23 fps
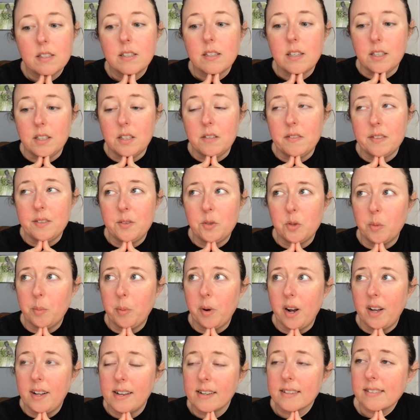Individual
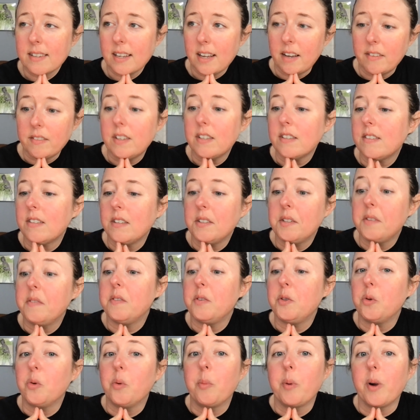product? Heaviest
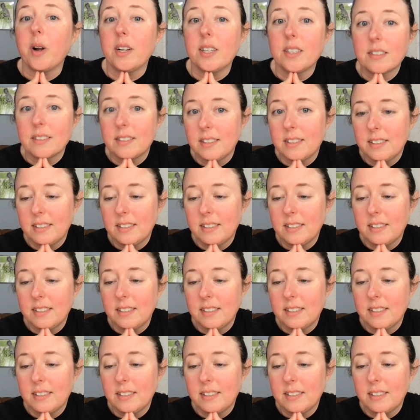individual product.